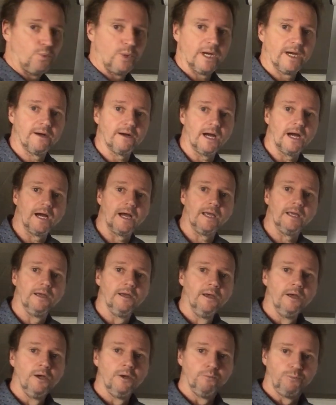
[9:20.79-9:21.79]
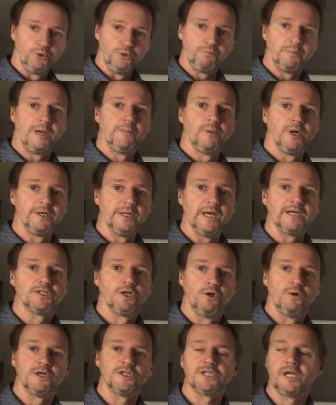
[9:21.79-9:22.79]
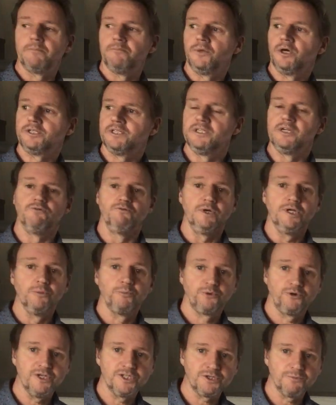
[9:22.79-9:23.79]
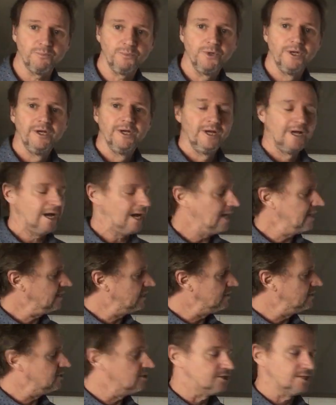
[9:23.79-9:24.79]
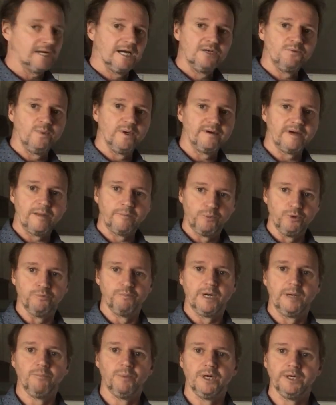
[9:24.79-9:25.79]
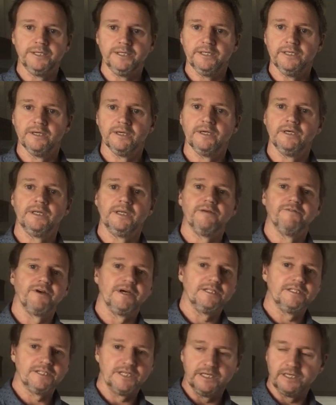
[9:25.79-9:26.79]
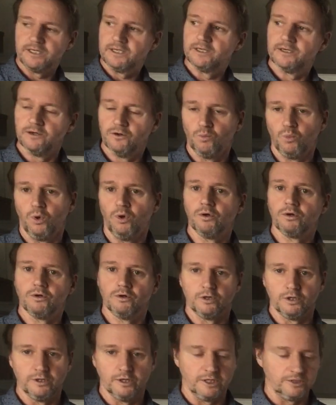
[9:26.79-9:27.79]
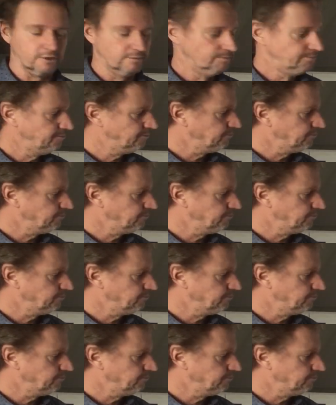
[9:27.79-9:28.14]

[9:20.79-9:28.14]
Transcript: where I put my body, as long as I'm not in a real prison, I can decide where I put my body and if I take a walk or not.